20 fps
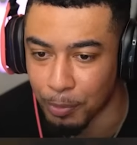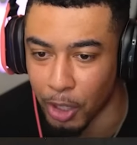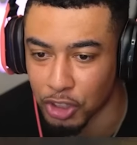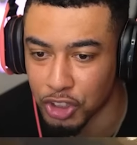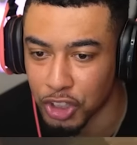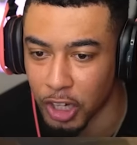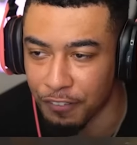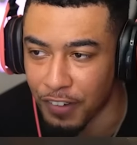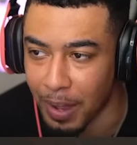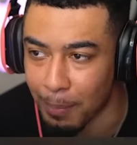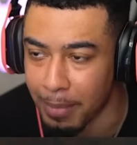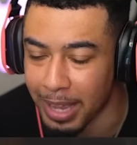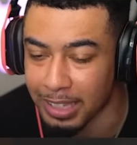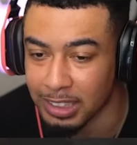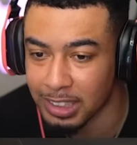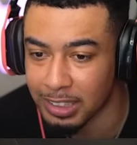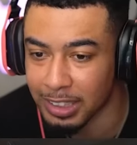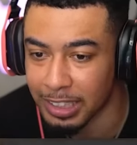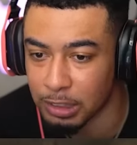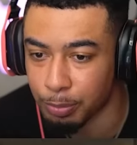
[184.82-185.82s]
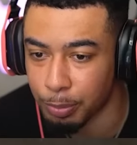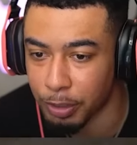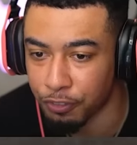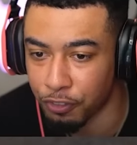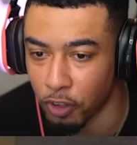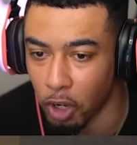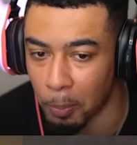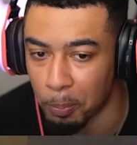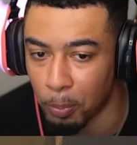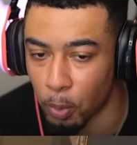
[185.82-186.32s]
I'm not sure if I mentioned this
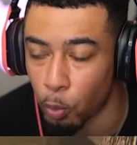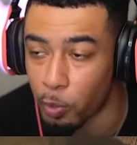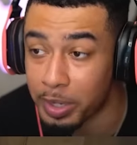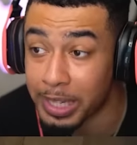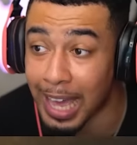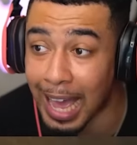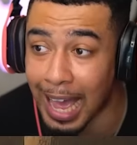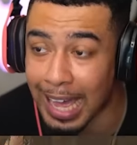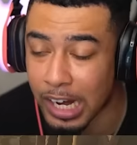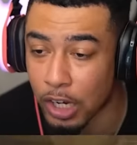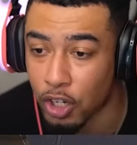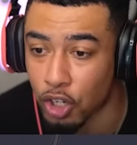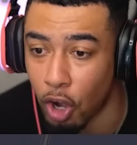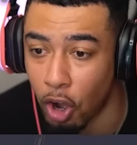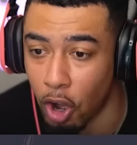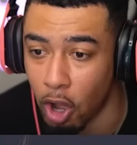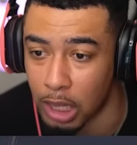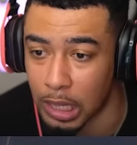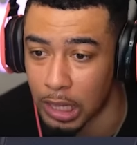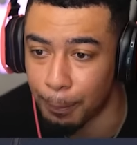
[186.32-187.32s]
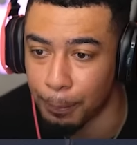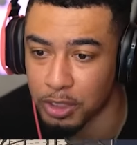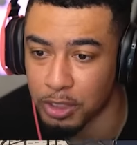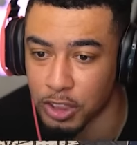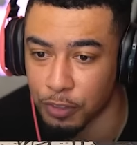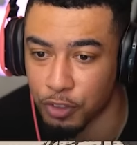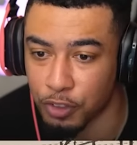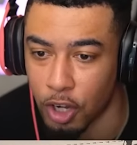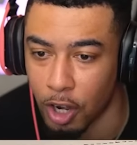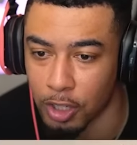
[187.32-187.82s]
before, but we had a call, a
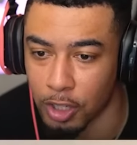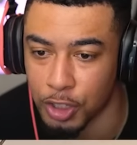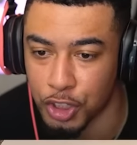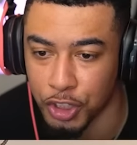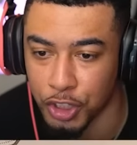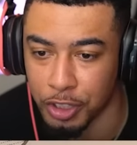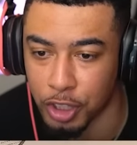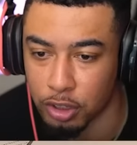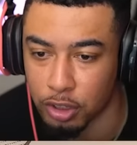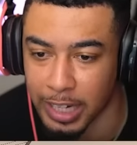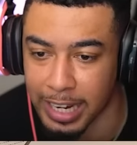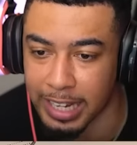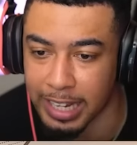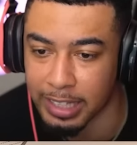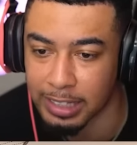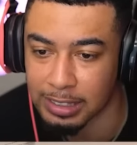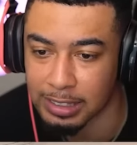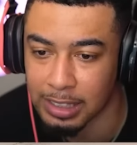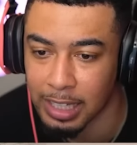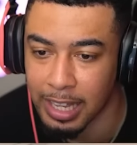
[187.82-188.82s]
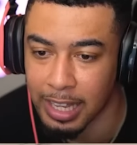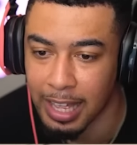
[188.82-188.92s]
bunch of Call of Duty creators